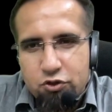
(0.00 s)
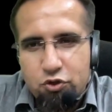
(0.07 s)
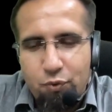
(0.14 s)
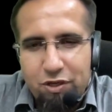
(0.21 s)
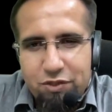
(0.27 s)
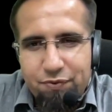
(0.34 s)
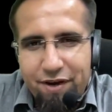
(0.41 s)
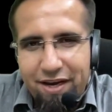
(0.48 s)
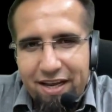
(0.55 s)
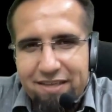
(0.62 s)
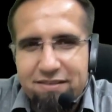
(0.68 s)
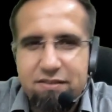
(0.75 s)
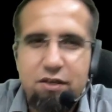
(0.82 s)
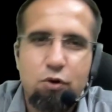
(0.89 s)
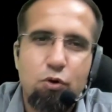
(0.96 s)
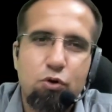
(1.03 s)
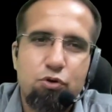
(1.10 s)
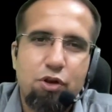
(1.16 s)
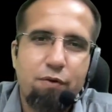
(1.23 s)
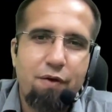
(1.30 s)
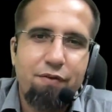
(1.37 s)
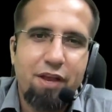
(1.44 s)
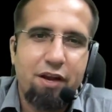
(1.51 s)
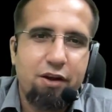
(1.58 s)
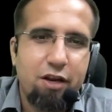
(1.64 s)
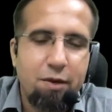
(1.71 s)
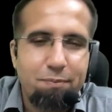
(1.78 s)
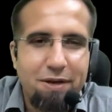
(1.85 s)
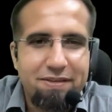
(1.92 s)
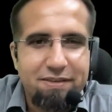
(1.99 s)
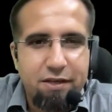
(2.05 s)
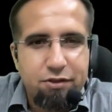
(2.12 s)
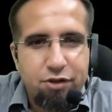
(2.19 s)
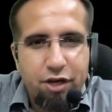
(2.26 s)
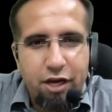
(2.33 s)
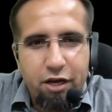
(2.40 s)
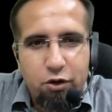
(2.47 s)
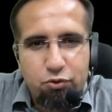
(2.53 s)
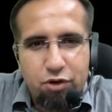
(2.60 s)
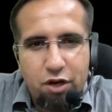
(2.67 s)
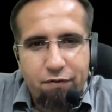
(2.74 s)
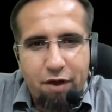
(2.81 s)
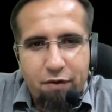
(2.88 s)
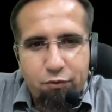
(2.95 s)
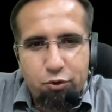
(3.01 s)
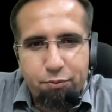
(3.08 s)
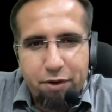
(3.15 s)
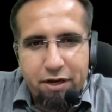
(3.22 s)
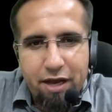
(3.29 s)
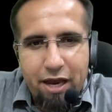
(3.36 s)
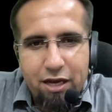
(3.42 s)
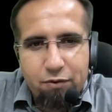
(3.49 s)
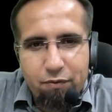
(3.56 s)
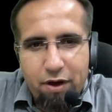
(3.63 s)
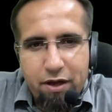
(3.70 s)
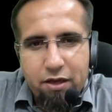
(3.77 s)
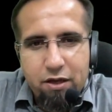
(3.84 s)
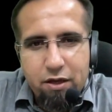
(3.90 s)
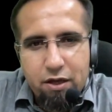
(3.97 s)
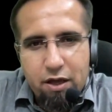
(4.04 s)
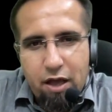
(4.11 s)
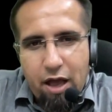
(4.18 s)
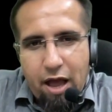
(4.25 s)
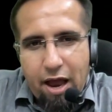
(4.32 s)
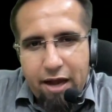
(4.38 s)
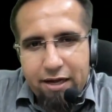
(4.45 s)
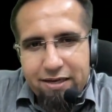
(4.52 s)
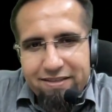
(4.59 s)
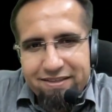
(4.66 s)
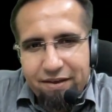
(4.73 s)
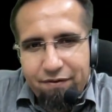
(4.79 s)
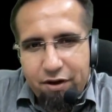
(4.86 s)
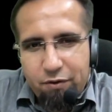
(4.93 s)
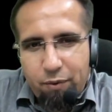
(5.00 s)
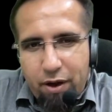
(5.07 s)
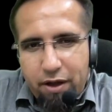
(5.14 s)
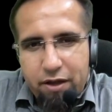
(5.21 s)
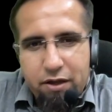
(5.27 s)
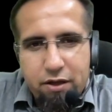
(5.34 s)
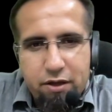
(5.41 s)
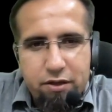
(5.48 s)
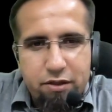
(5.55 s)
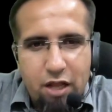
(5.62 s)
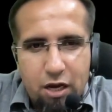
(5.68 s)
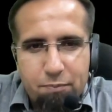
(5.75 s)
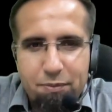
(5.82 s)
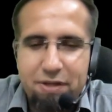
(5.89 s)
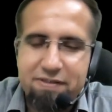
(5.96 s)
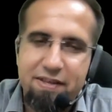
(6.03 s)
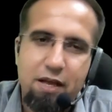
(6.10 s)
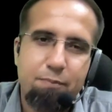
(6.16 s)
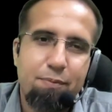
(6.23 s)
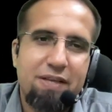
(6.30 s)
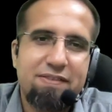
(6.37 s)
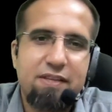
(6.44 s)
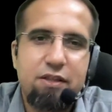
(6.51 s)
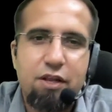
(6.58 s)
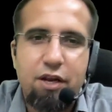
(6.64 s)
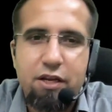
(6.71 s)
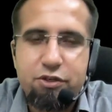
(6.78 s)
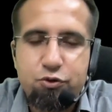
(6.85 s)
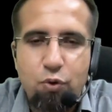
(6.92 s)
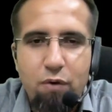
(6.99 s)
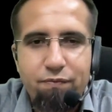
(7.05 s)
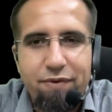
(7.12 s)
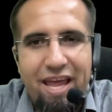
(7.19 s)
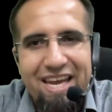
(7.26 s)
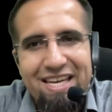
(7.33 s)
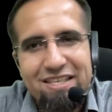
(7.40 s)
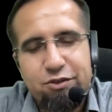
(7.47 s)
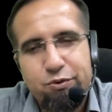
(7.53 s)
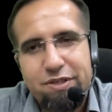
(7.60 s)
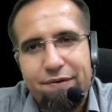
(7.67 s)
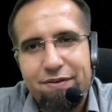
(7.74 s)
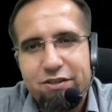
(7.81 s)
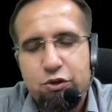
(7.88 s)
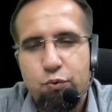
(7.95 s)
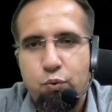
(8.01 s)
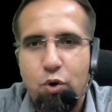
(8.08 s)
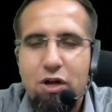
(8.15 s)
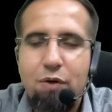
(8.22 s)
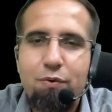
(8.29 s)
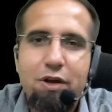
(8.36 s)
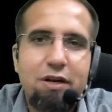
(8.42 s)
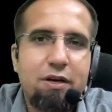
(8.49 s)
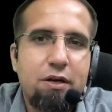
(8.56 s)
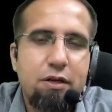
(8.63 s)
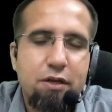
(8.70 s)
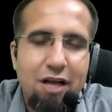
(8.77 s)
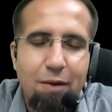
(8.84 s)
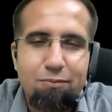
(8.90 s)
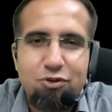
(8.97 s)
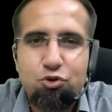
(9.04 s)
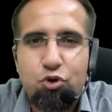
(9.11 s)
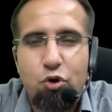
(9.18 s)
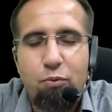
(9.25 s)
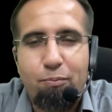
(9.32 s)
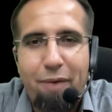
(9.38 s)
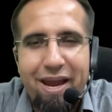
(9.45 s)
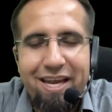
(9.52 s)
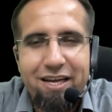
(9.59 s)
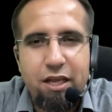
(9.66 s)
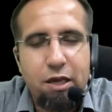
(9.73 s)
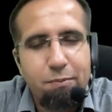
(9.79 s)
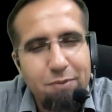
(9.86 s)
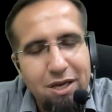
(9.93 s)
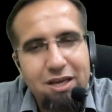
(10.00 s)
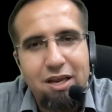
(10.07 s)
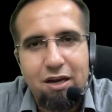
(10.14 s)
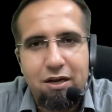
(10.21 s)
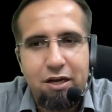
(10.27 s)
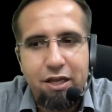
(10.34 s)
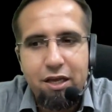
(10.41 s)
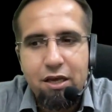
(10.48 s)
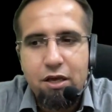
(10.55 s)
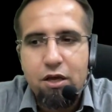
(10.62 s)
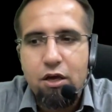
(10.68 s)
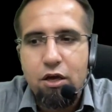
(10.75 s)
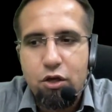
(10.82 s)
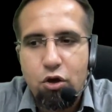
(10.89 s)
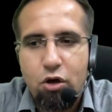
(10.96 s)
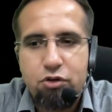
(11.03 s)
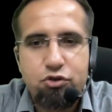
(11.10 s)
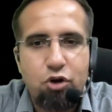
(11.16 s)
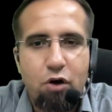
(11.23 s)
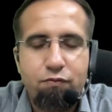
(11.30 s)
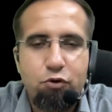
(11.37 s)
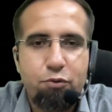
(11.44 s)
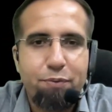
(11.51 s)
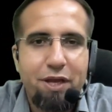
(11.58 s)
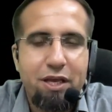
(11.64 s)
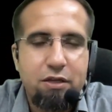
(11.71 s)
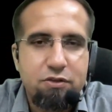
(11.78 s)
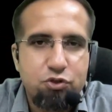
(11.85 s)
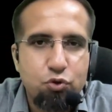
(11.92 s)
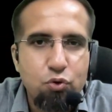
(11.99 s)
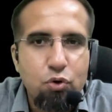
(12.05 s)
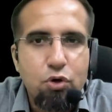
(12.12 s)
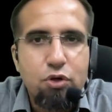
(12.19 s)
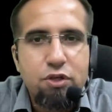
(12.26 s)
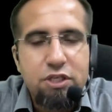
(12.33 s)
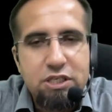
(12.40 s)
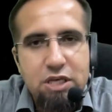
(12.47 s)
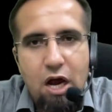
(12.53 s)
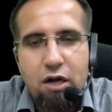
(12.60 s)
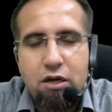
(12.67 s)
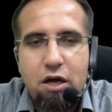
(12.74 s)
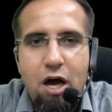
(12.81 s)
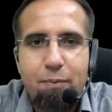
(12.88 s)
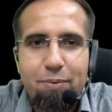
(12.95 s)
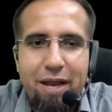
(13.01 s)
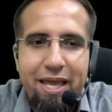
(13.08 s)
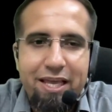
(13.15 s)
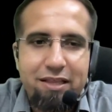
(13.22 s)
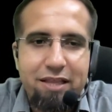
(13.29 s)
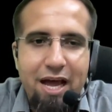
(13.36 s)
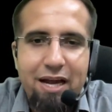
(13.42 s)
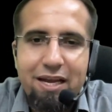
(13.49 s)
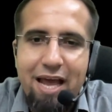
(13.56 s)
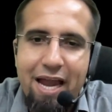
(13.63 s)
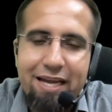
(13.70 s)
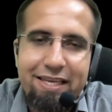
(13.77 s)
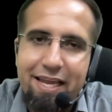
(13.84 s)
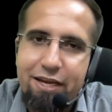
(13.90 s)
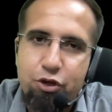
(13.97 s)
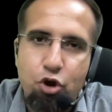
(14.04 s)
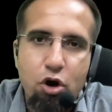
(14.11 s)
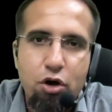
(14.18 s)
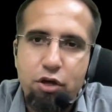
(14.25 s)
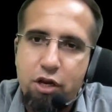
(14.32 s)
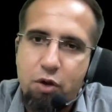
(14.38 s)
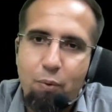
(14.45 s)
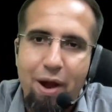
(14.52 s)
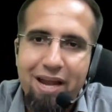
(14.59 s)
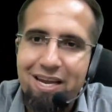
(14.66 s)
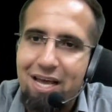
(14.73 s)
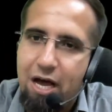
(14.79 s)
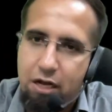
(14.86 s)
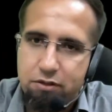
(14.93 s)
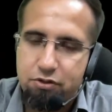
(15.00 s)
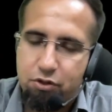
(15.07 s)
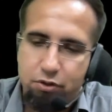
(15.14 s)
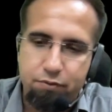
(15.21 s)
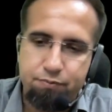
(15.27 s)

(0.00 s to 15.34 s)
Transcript: So once we get x is equal to 3y, we can replace here 3 into 3y would be 9y and 7y. That means they are mixed in the ratio of 9:7. So whatever comes to your mind immediately, your job would be is to start applying that and get your required answer.